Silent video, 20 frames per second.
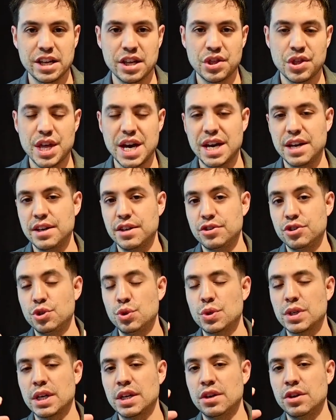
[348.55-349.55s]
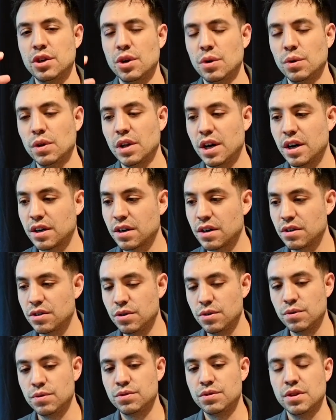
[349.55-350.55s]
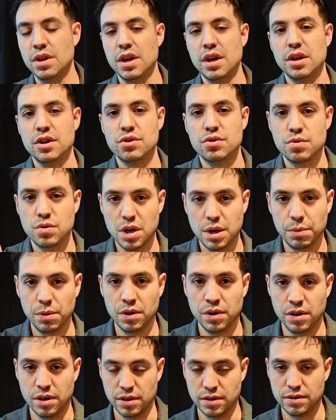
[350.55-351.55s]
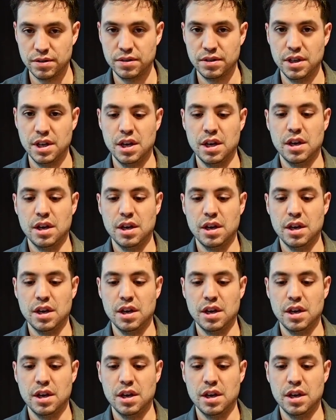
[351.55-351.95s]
and that is you can no longer use treble hooks.